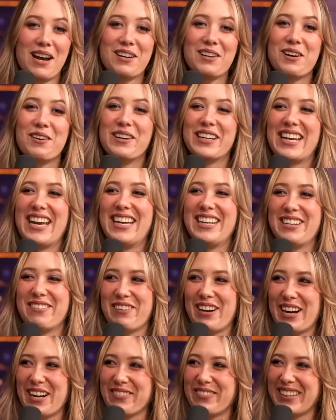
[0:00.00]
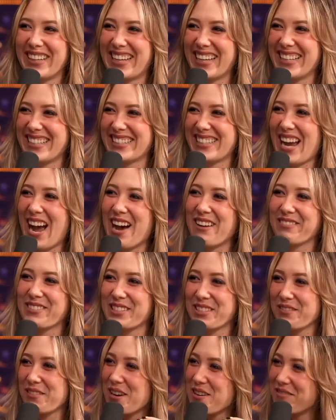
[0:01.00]
I'm not going anywhere because
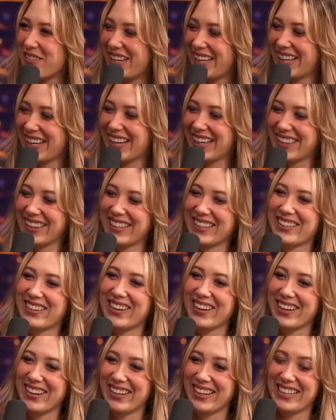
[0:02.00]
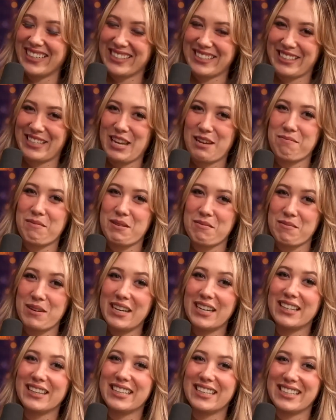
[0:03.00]
I'm swimming and the current is
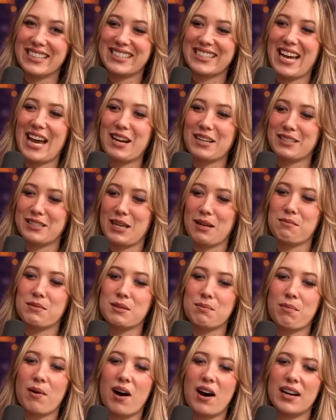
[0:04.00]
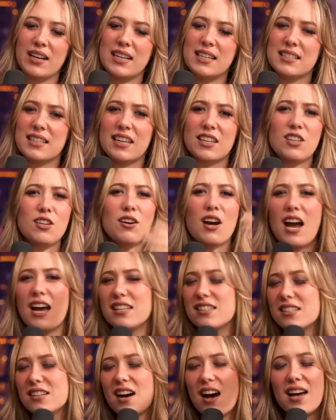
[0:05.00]
keeping me in the exact same spot. And he's like, you
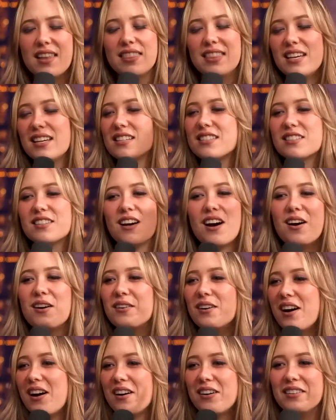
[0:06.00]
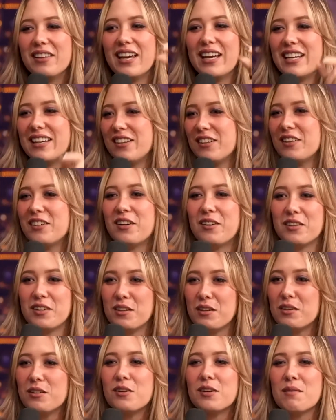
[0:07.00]
guys got this. Go, go. Like, you you
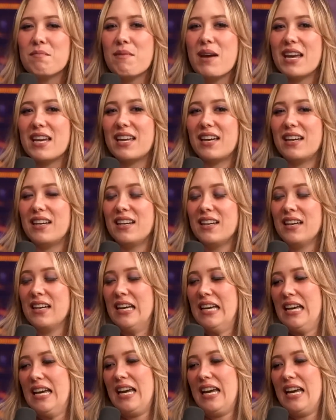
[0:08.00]
know, you, you can make it.